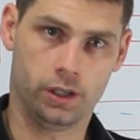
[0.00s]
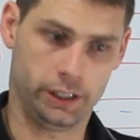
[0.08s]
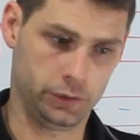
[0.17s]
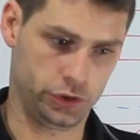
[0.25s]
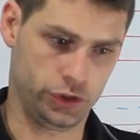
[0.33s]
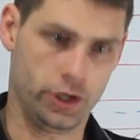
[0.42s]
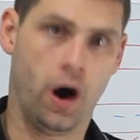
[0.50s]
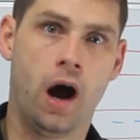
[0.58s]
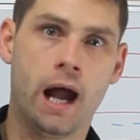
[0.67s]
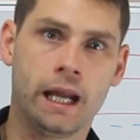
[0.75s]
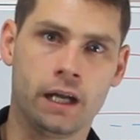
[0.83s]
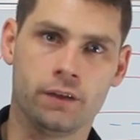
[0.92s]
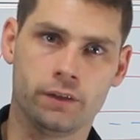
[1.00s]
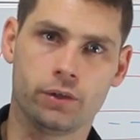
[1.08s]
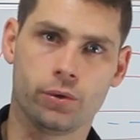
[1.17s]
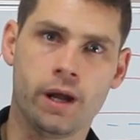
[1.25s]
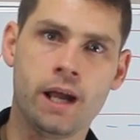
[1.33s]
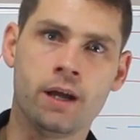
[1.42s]
he was dying on the
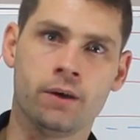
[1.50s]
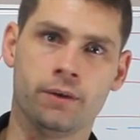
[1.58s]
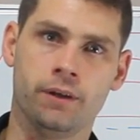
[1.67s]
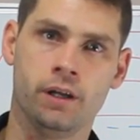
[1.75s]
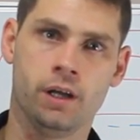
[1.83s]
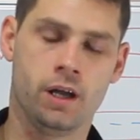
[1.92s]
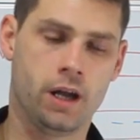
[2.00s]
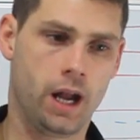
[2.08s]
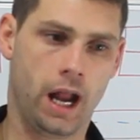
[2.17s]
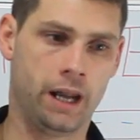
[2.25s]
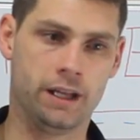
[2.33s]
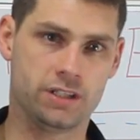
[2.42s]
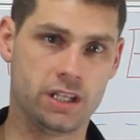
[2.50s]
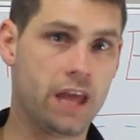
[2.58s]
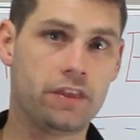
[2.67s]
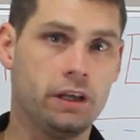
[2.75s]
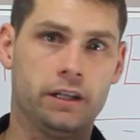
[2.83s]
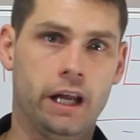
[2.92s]
ground, and there's
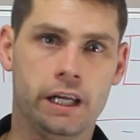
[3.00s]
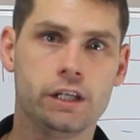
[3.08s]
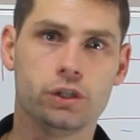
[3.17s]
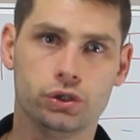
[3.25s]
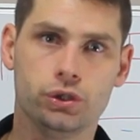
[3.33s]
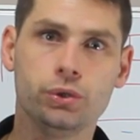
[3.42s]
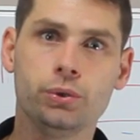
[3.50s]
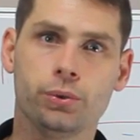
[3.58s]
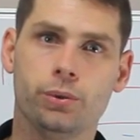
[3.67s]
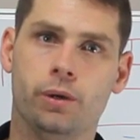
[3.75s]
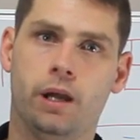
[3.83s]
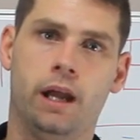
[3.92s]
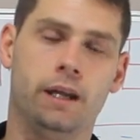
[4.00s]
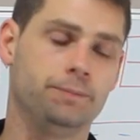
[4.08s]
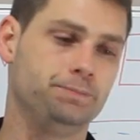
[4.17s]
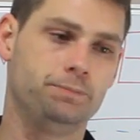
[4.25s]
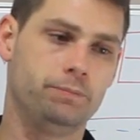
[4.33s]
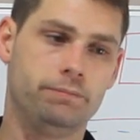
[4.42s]
nothing that he could do.
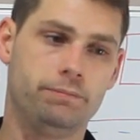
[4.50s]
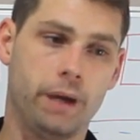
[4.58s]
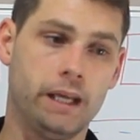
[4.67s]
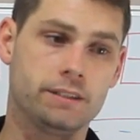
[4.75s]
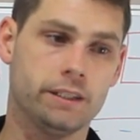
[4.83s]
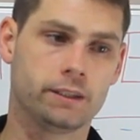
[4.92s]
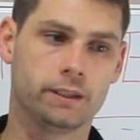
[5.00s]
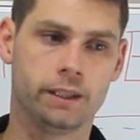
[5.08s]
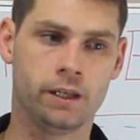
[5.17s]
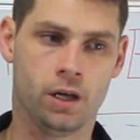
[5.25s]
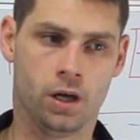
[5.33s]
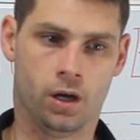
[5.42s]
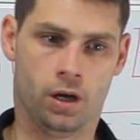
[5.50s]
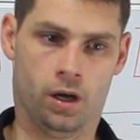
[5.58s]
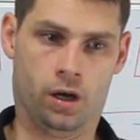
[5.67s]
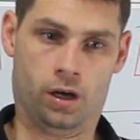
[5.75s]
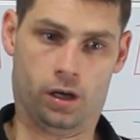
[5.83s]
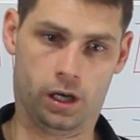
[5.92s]
And basically,
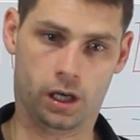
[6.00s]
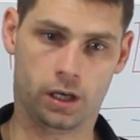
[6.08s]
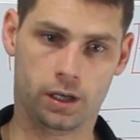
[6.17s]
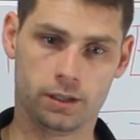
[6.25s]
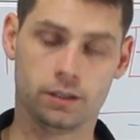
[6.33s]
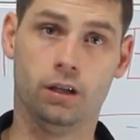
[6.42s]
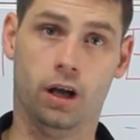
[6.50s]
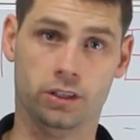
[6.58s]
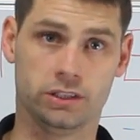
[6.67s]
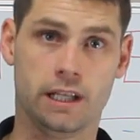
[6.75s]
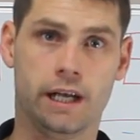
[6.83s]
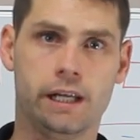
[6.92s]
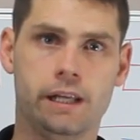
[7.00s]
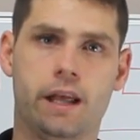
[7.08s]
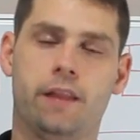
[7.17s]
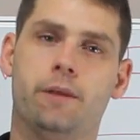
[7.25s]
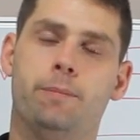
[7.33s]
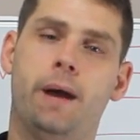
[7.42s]
I was lucky
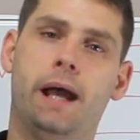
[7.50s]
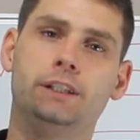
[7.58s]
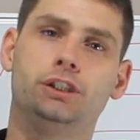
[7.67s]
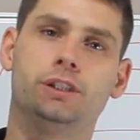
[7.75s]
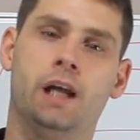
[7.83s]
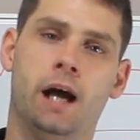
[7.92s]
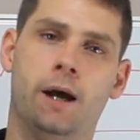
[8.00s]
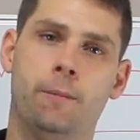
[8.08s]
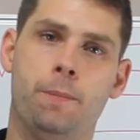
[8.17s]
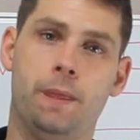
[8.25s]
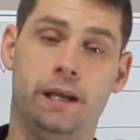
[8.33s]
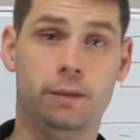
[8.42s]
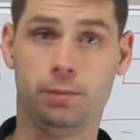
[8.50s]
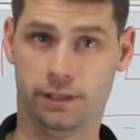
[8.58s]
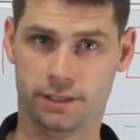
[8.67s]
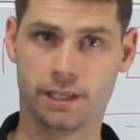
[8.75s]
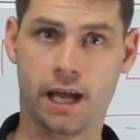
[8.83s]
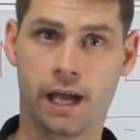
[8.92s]
that the
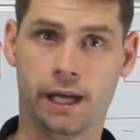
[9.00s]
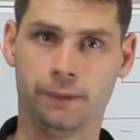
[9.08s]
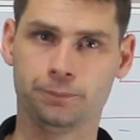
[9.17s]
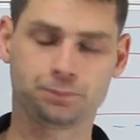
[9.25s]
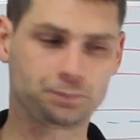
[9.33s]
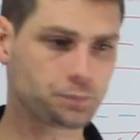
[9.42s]
ambulance came,